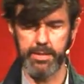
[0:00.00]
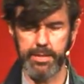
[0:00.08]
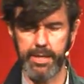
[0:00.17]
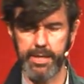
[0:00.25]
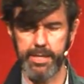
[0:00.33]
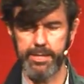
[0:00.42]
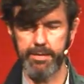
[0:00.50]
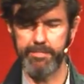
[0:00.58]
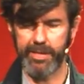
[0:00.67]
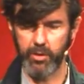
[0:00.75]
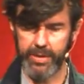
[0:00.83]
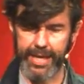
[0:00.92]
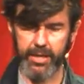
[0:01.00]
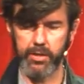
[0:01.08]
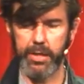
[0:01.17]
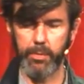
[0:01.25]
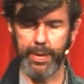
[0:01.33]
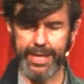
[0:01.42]
that we could
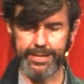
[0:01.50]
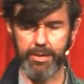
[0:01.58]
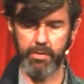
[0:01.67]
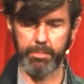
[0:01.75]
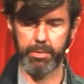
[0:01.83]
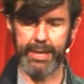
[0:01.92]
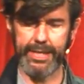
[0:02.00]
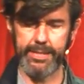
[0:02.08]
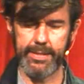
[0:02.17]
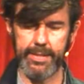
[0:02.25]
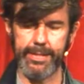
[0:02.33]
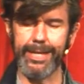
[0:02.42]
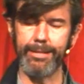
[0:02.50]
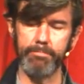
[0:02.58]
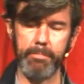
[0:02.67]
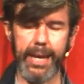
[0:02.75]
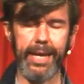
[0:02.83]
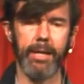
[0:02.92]
actually raise our prices and
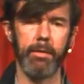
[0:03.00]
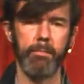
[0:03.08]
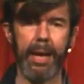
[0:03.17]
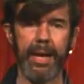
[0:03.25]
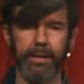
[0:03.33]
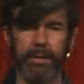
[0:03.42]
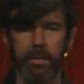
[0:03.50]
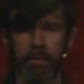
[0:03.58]
make back